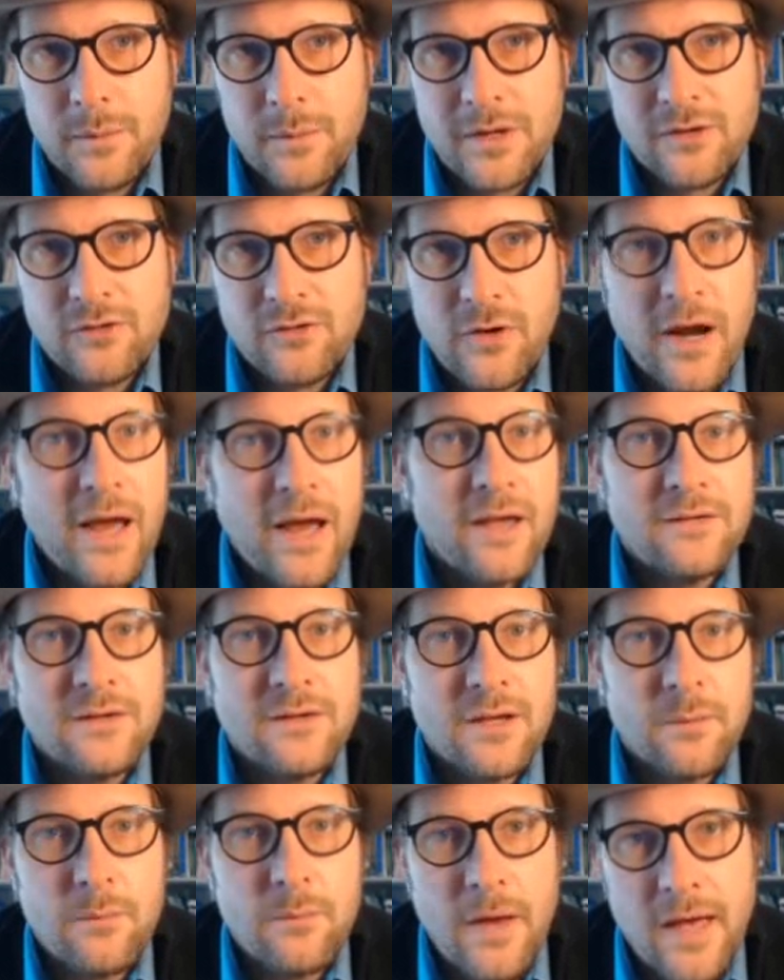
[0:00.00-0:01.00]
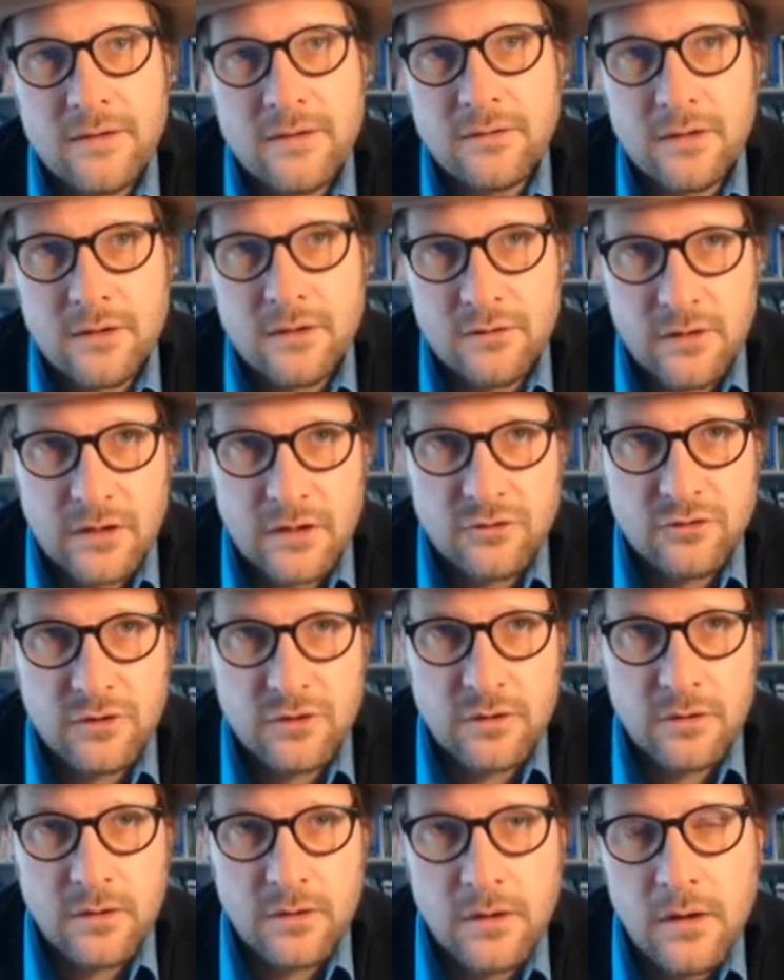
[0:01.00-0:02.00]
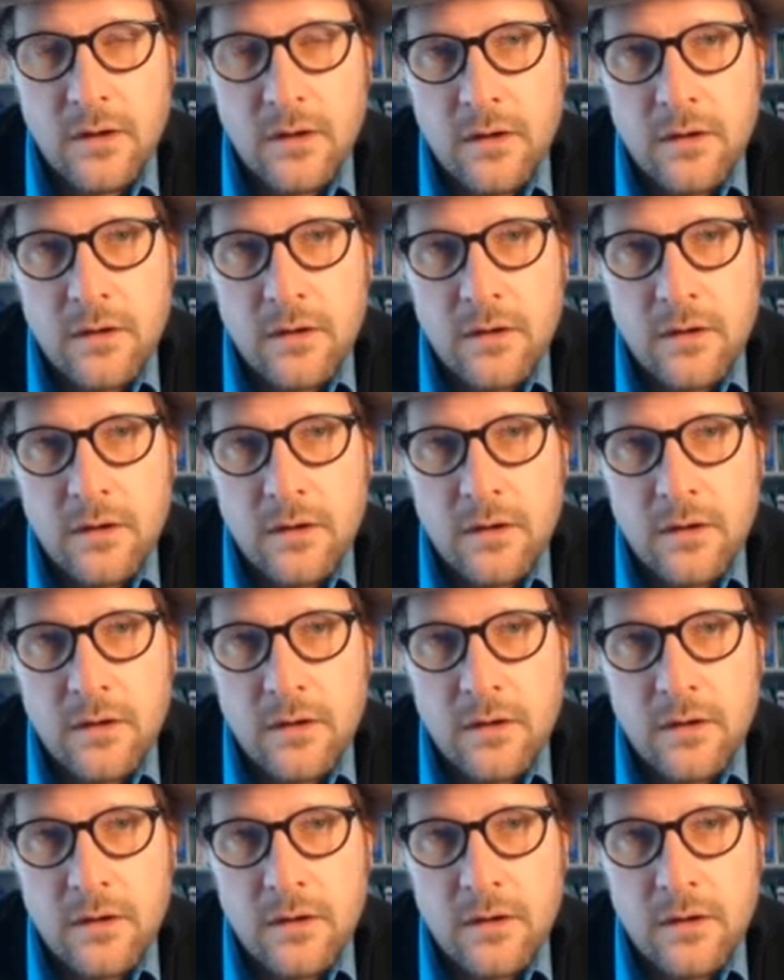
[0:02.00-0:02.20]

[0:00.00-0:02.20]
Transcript: Permian-Triassic mass extinction.